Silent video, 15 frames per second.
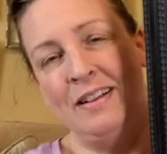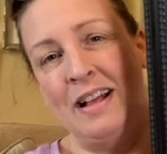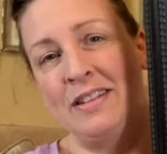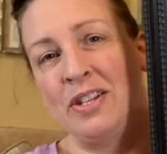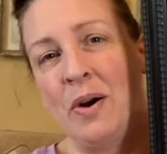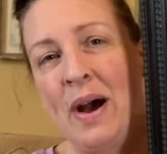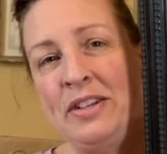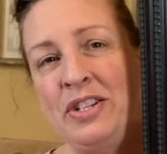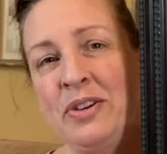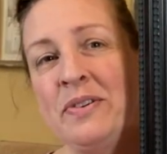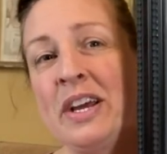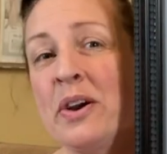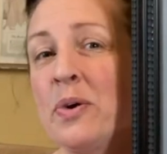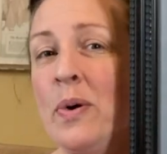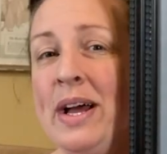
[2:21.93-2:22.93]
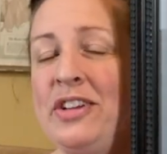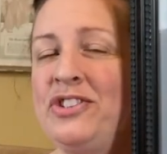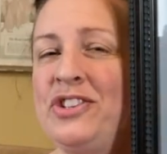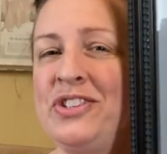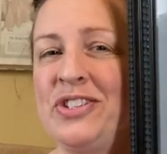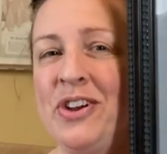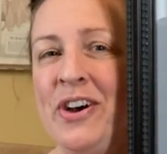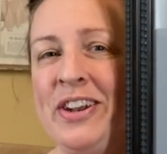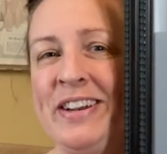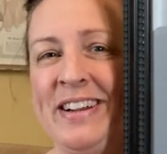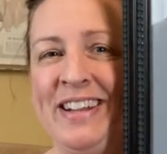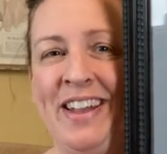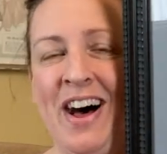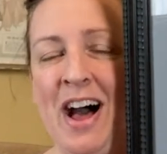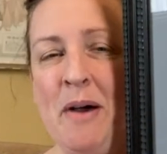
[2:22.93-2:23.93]
So I do get questions on it a
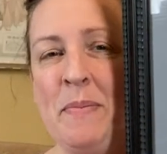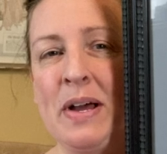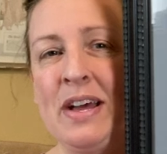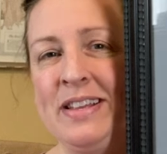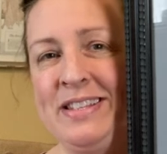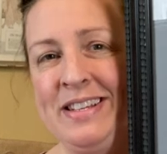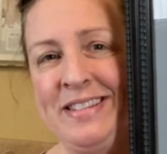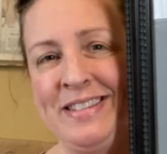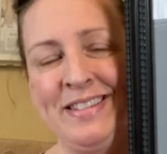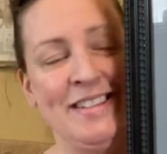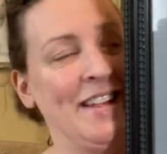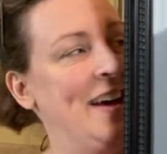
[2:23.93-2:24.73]
lot because it's,